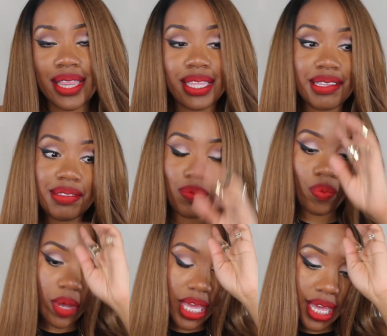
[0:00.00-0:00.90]
this
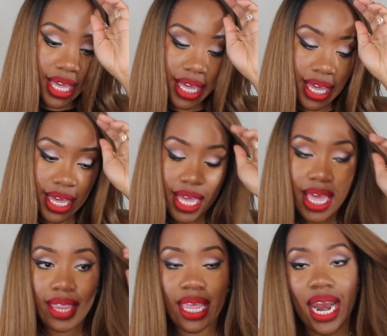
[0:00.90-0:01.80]
wig
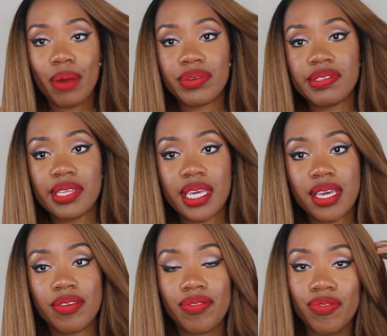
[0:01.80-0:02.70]
that I
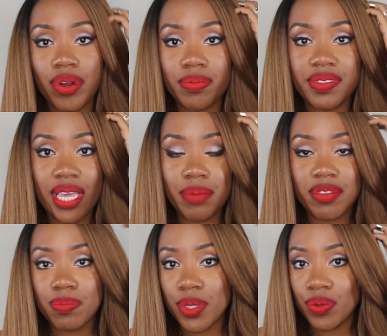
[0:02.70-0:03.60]
received from
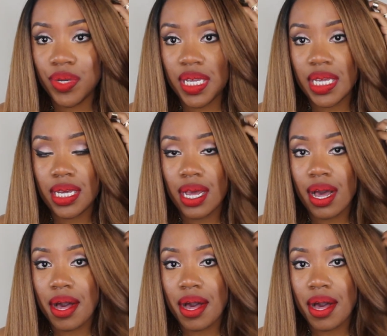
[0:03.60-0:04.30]
SAMSBEAUTY.